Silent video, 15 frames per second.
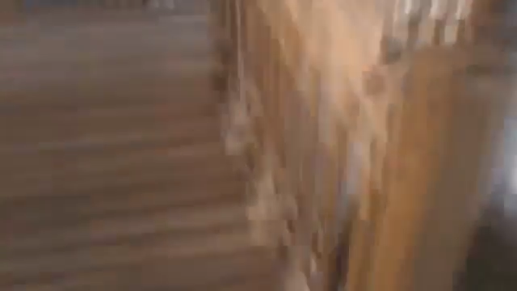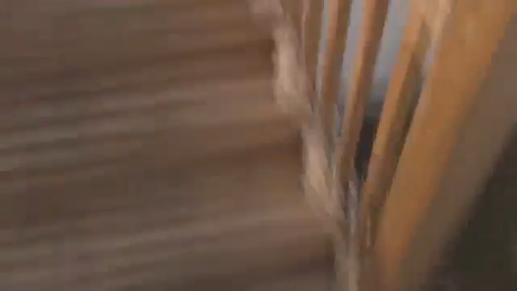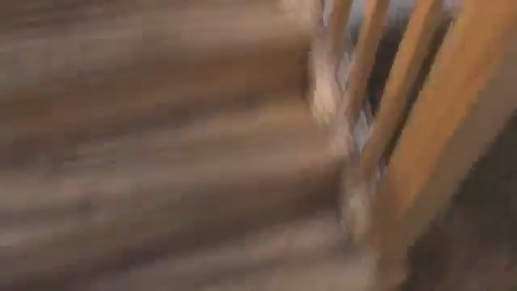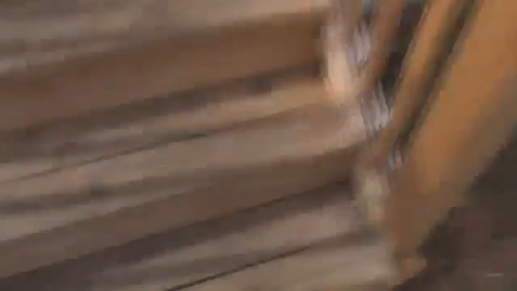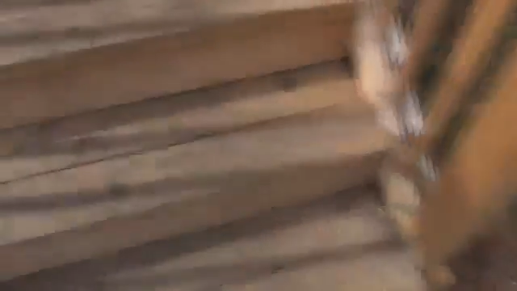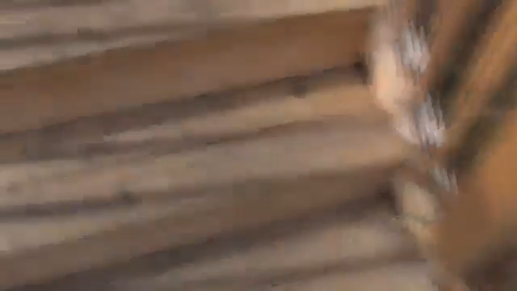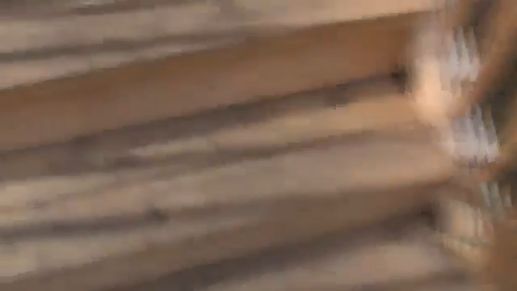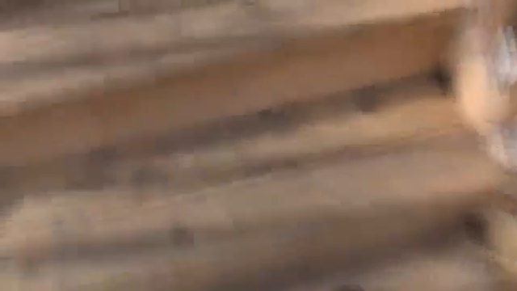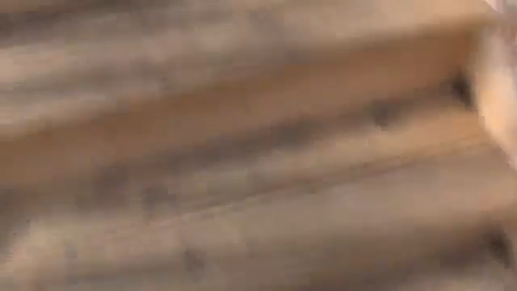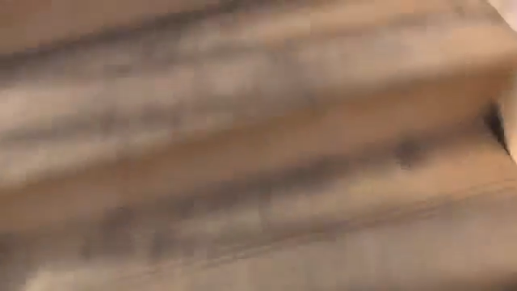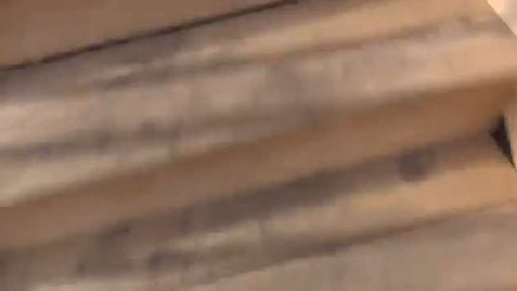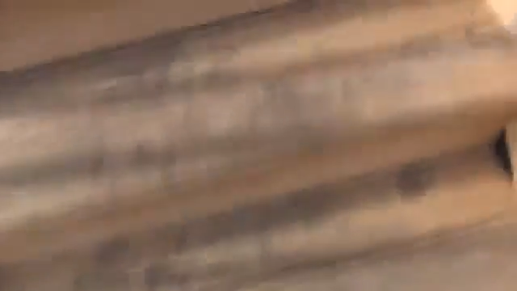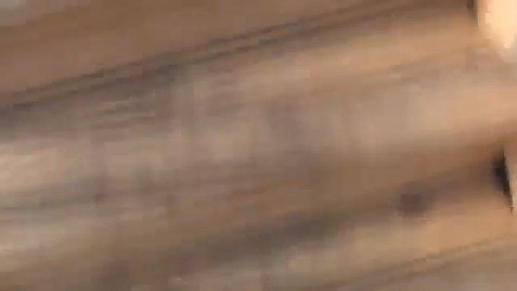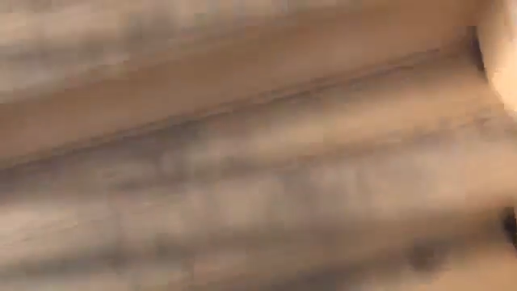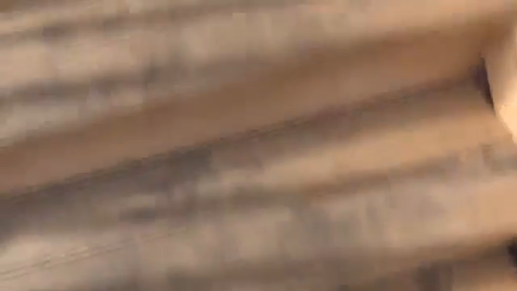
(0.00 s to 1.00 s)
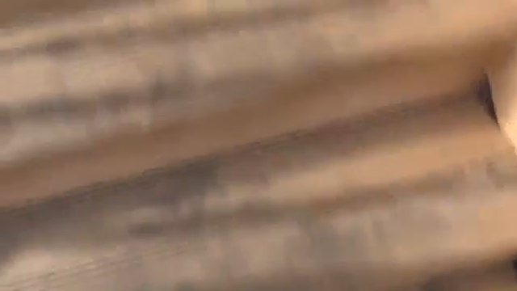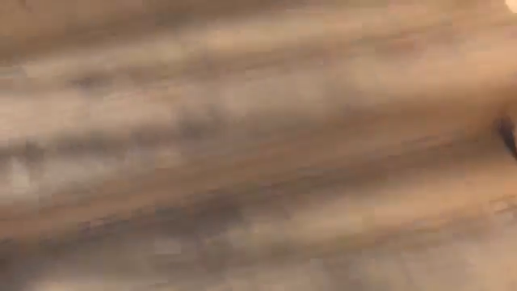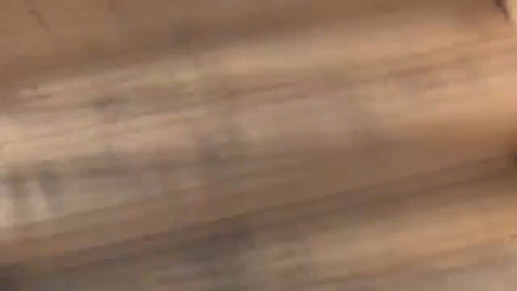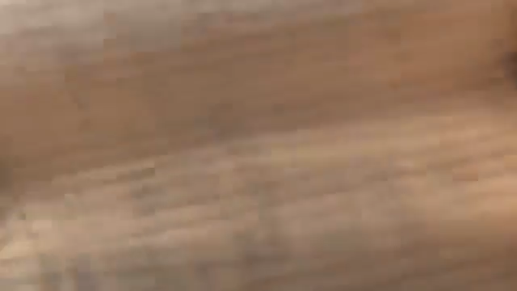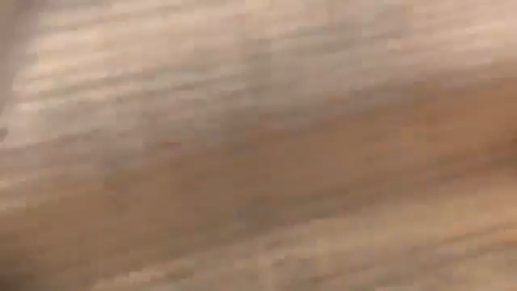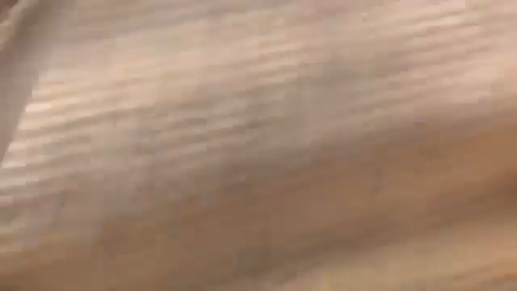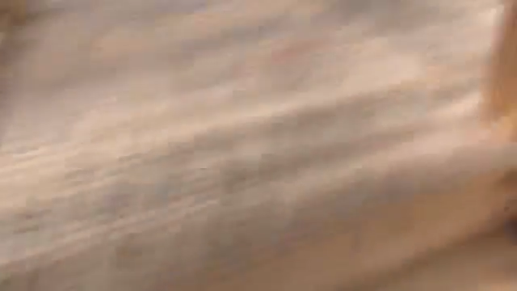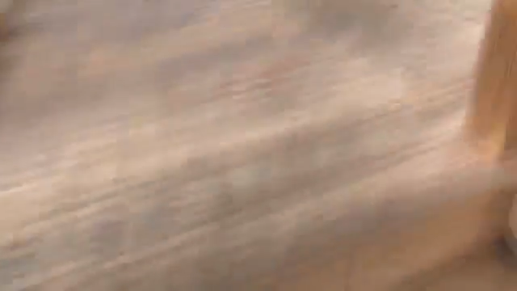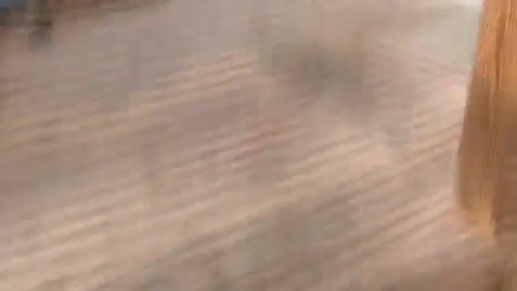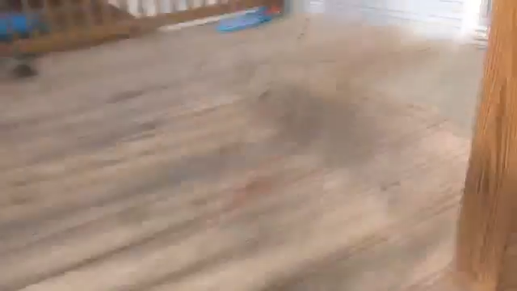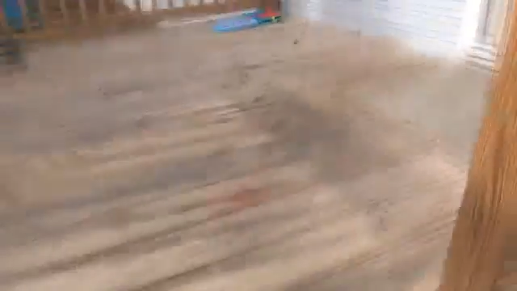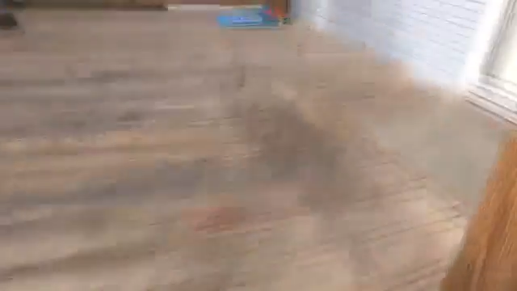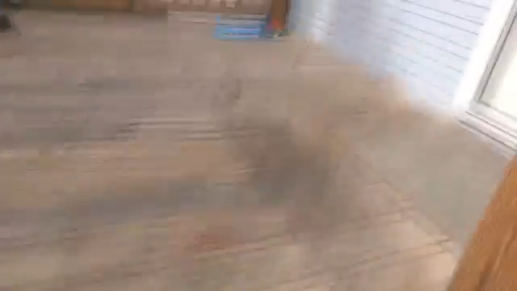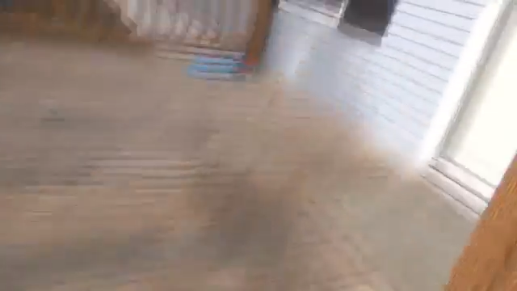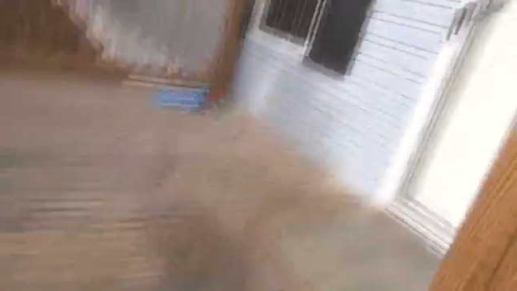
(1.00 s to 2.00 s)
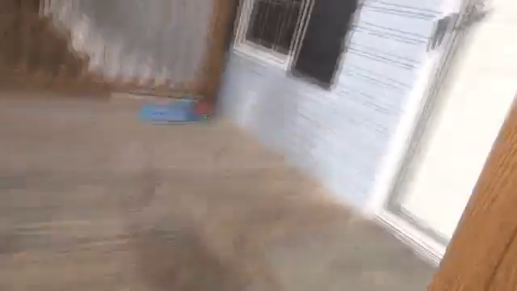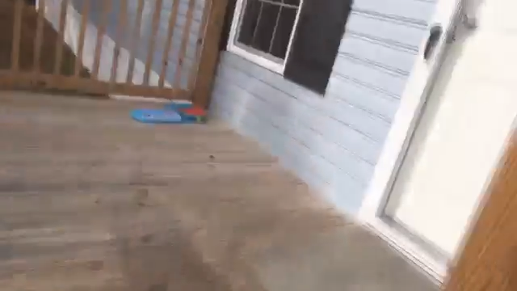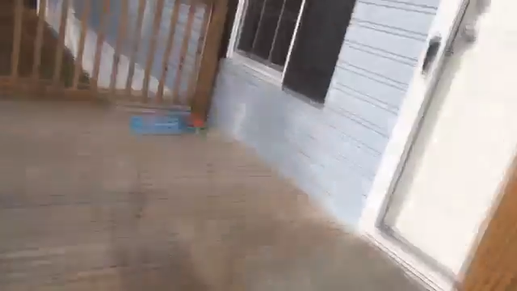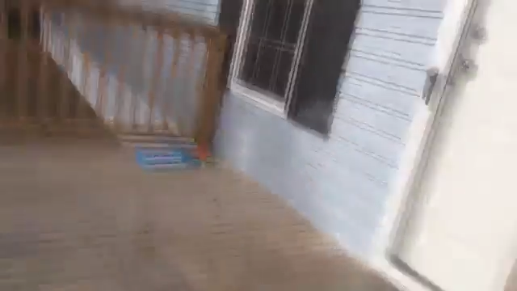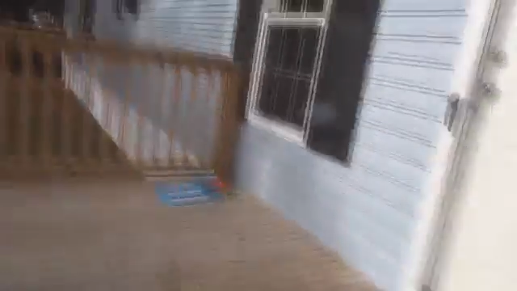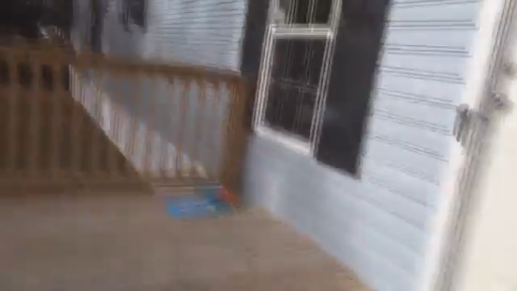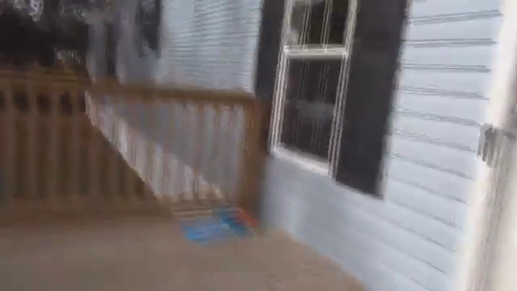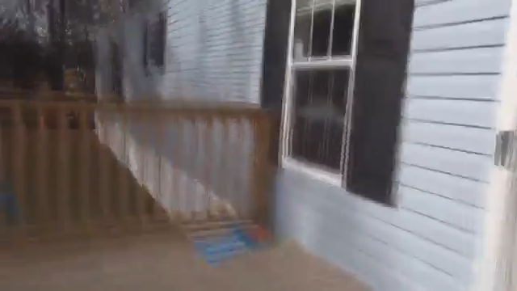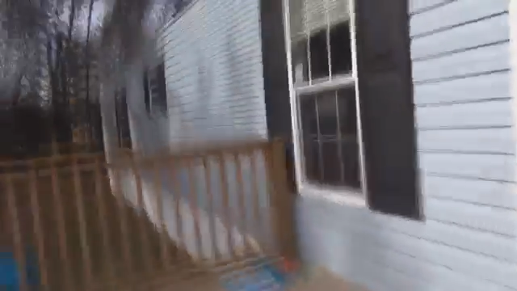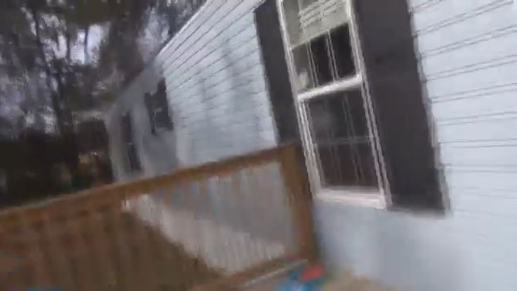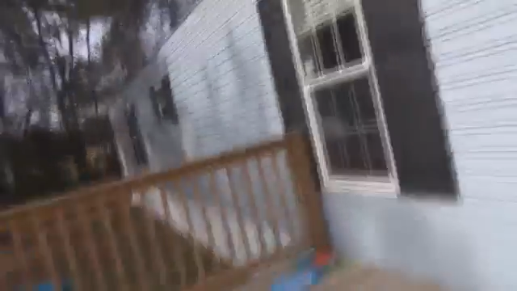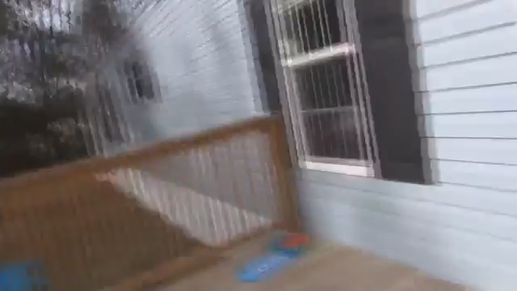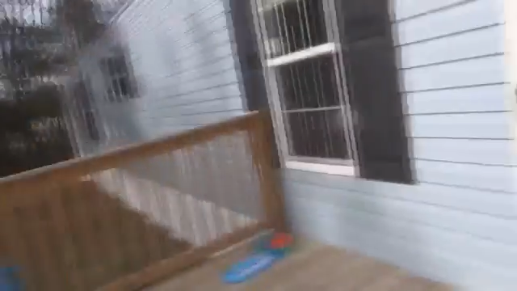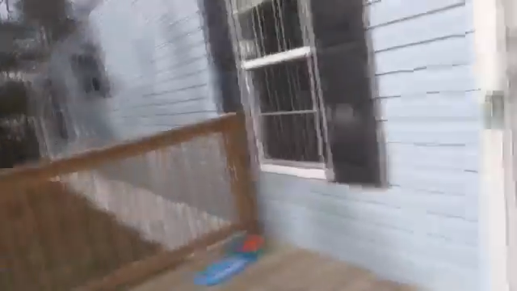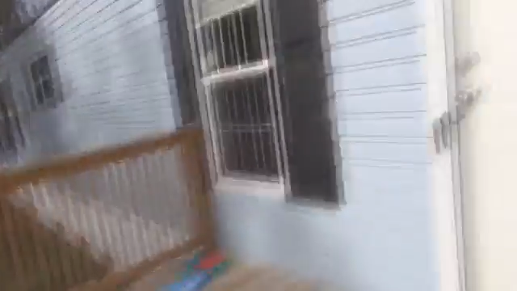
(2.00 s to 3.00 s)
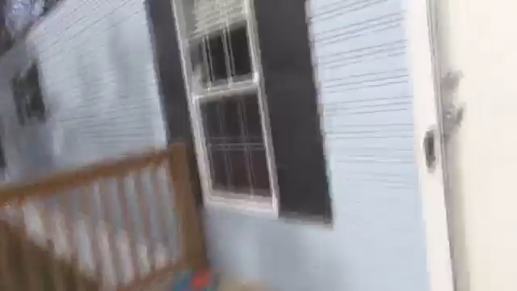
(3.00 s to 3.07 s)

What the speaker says: No face is visible, so there are no lips to read.